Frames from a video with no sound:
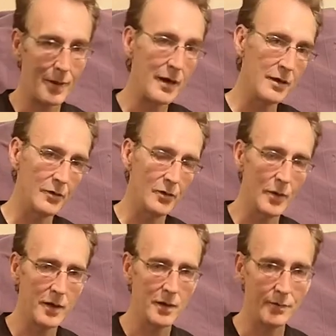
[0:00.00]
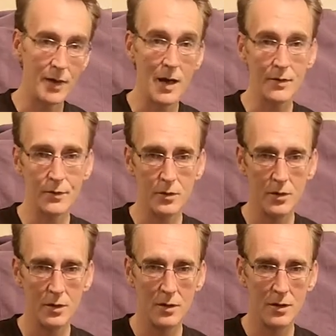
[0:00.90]
buy it on the way if you have to,
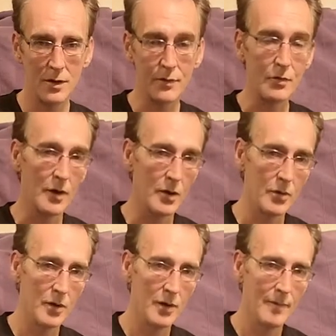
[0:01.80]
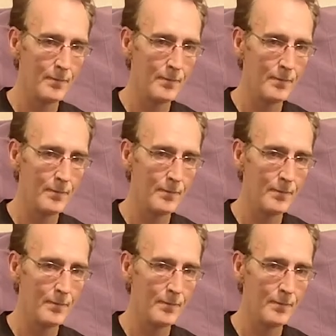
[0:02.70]
if you run out.